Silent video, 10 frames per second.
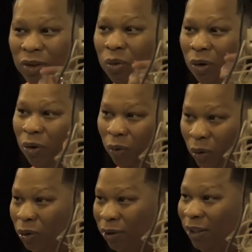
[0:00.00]
once you know the
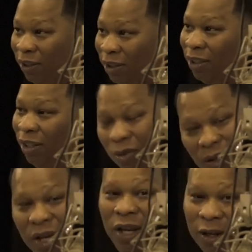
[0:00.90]
rules to this shit,
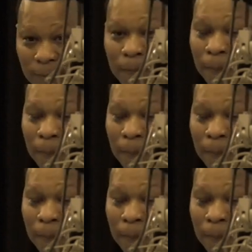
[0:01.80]
you get it.